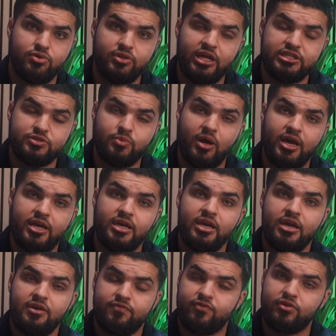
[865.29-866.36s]
And that's why,
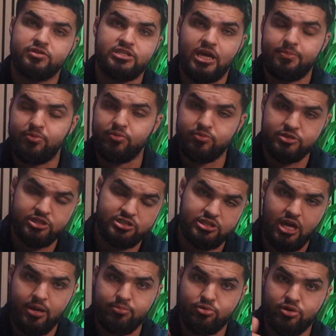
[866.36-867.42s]
for example, we just
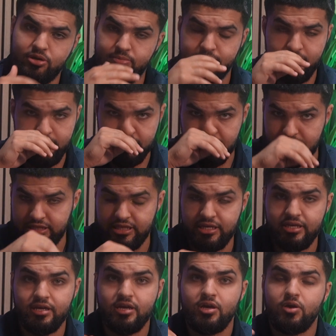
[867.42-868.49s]
onboarded a brand
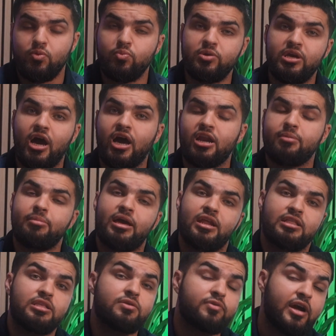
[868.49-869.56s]
lately. we
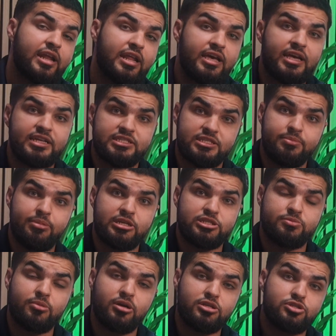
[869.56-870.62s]
automatically ran it against the
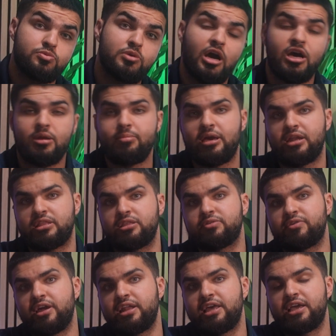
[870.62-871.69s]
benchmarks. We automatically
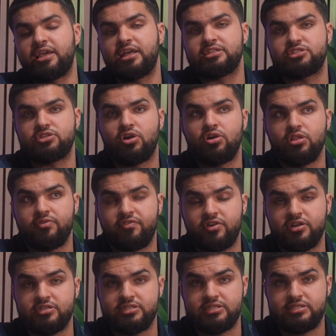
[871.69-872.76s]
ran it against all of
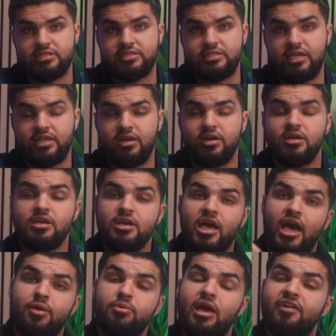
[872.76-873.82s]
our existing data,
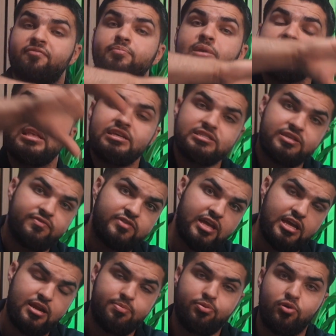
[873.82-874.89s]
and we have millions of
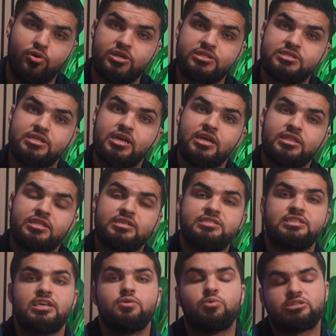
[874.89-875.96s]
data points to
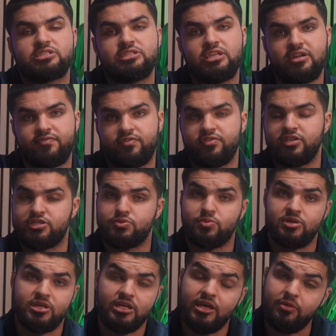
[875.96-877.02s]
see what's needed for this
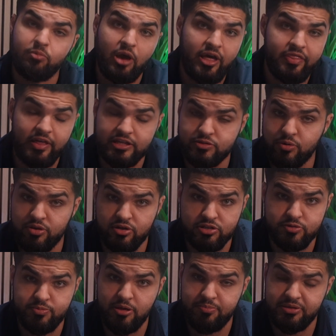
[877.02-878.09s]
one. And that's whether
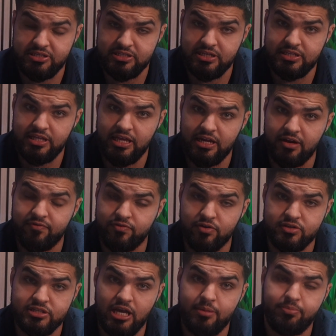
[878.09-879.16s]
it's PPC data, for
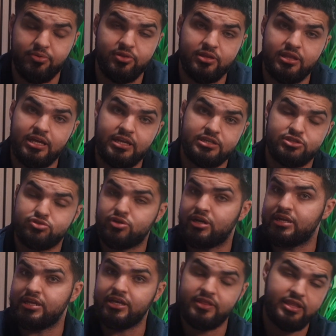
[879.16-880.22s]
example, the latest
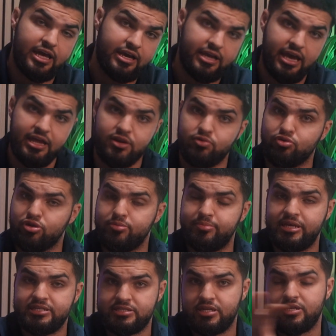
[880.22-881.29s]
trending in that category
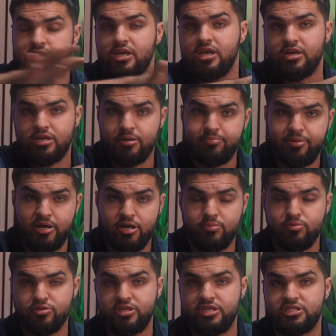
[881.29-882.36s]
based on
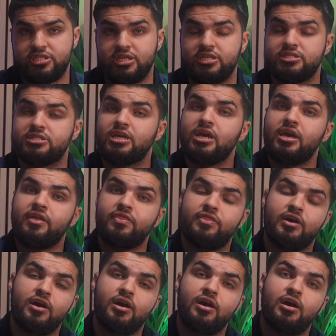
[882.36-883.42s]
comparable niches,
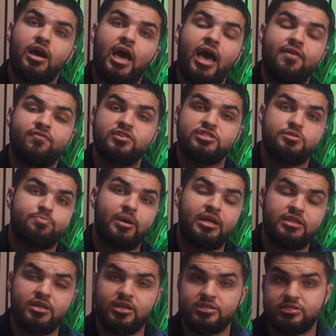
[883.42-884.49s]
the average
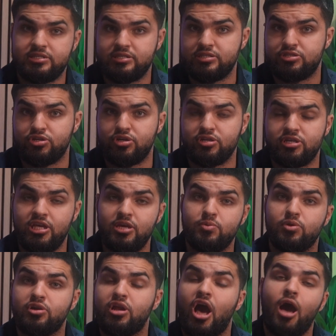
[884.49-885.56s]
spend on a certain
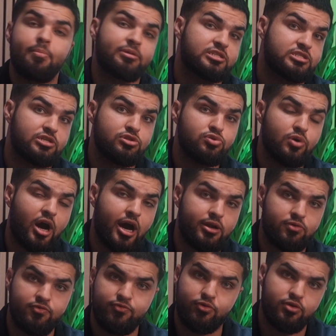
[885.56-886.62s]
keyword, how much to do
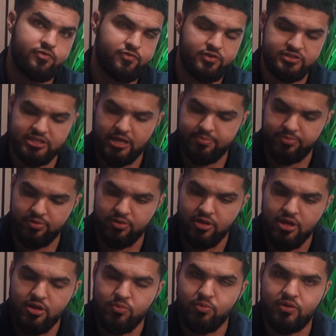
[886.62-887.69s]
auto for example.
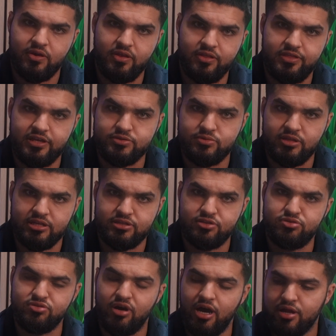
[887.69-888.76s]
One of the things we like to
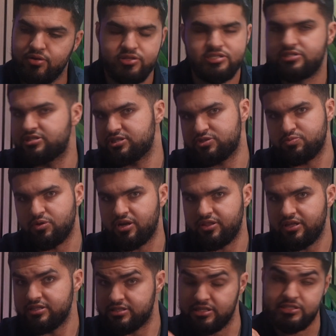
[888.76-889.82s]
do auto, this is just one of
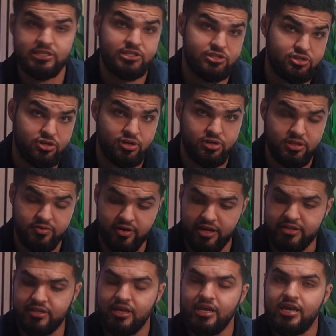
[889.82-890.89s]
the insights, this is currently,
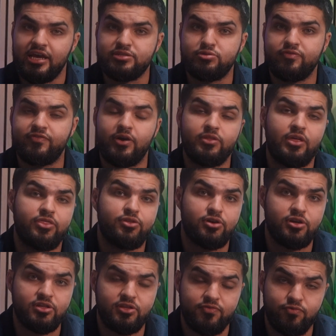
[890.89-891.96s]
right, is we found that
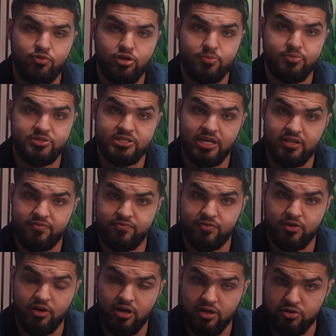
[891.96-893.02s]
30 to 40%
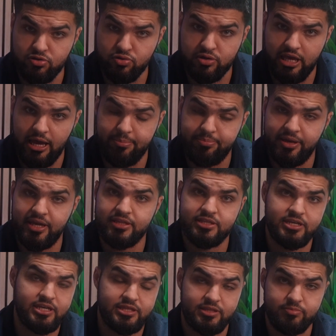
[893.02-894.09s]
for a new campaign
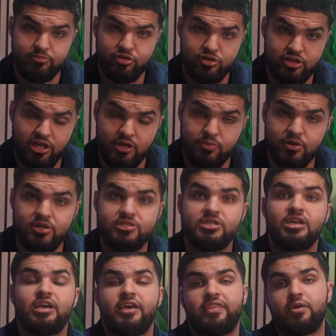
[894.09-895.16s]
to get the good keywords,
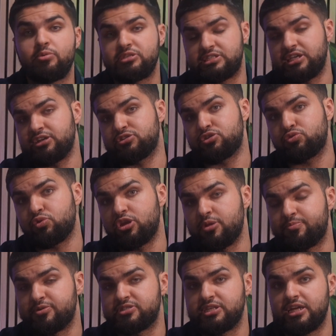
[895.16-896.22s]
and then we scale to
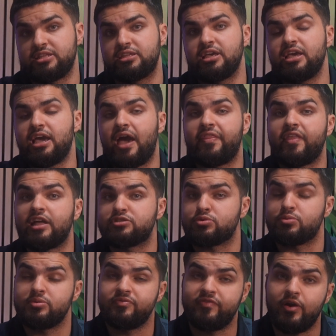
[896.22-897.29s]
20%, and that's
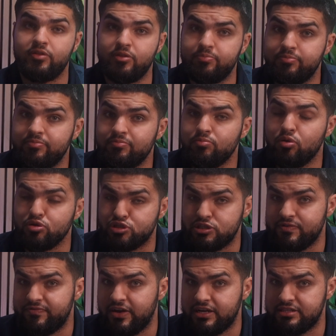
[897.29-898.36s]
where we found the most
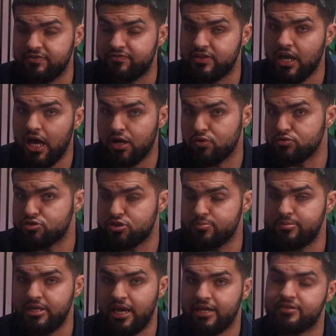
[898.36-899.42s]
effective tacos to
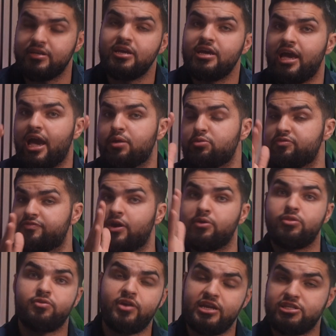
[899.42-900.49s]
be at. And we
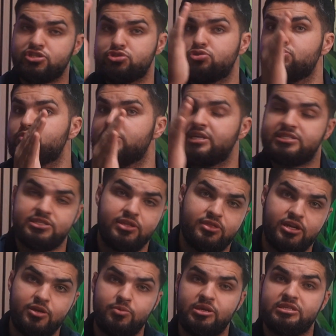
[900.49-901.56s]
found the range 2 weeks to
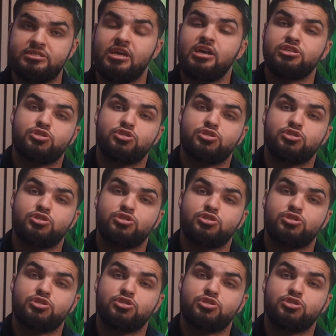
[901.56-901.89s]
3 weeks.